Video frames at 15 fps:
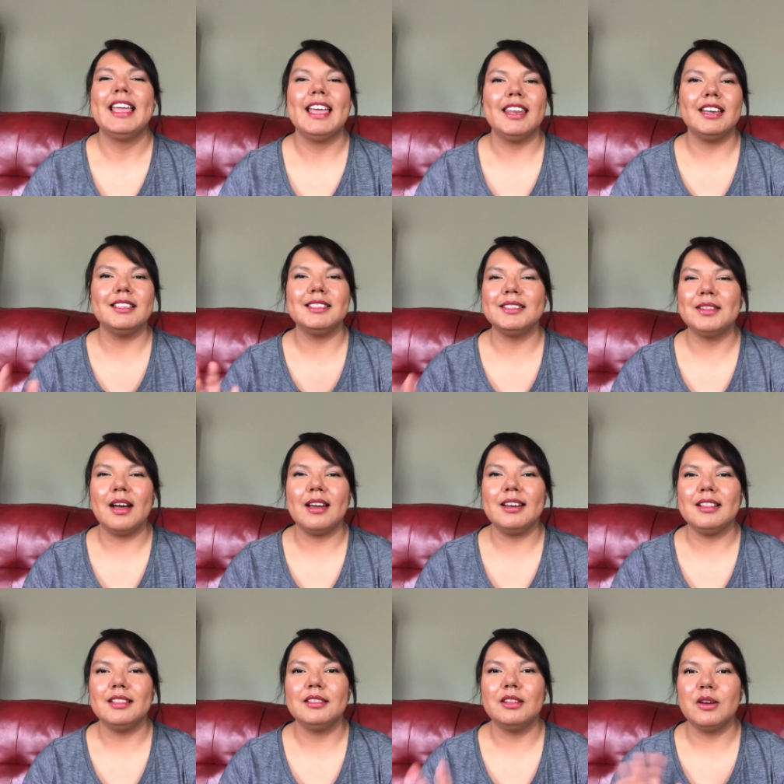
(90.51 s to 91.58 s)
and it's not
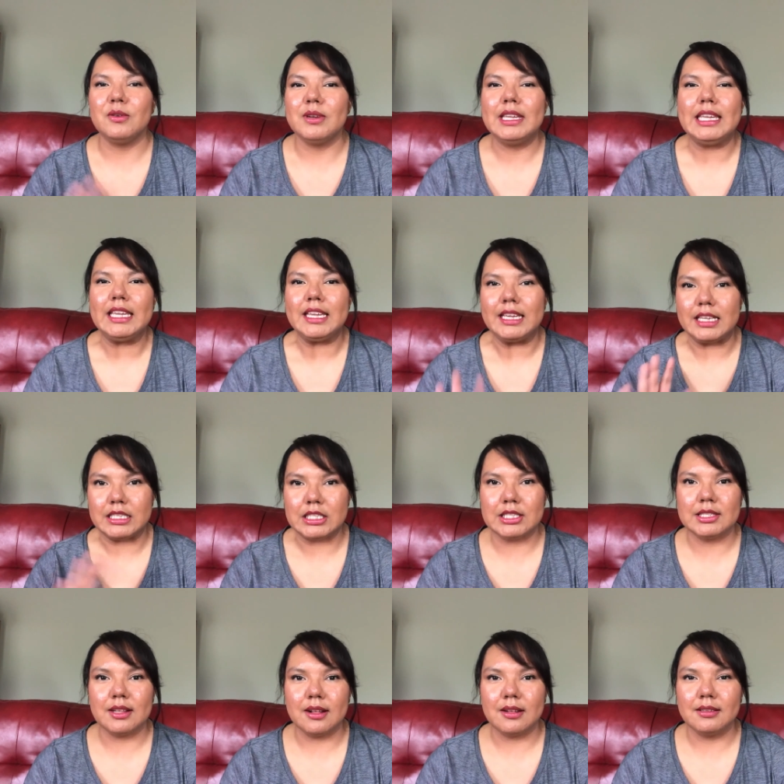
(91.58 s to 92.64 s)
a low-key
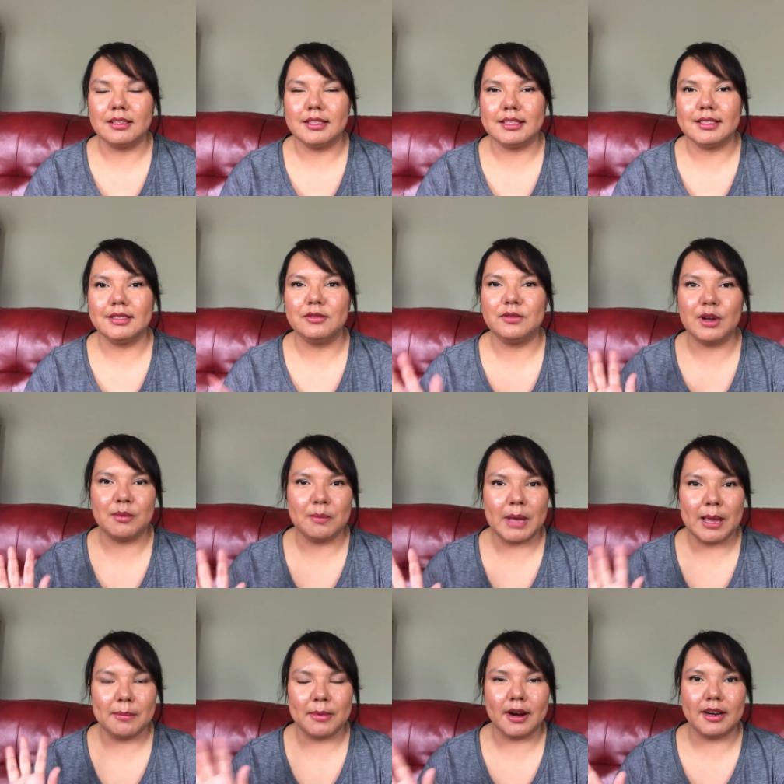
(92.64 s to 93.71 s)
insult from
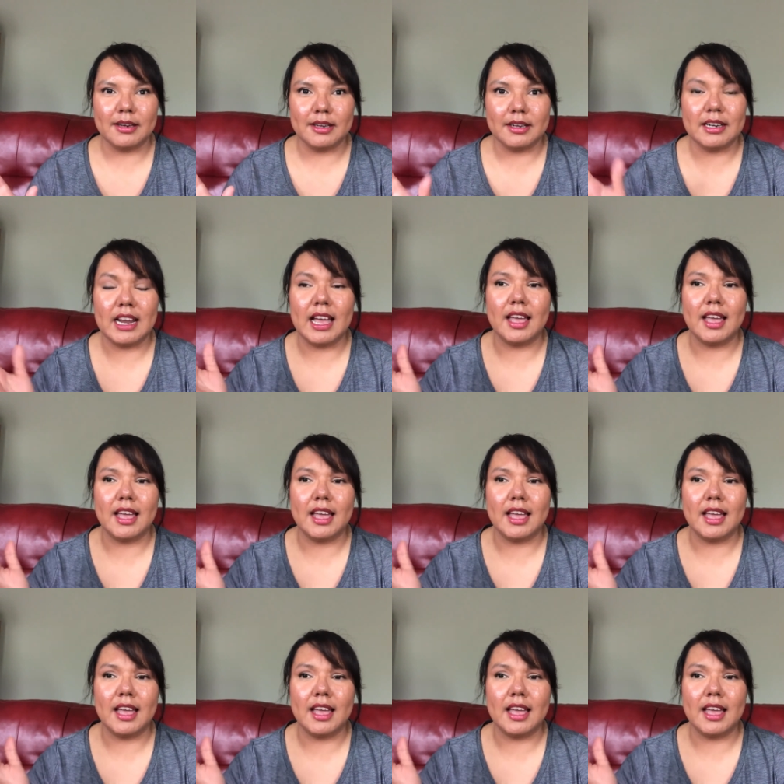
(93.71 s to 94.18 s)
my partner.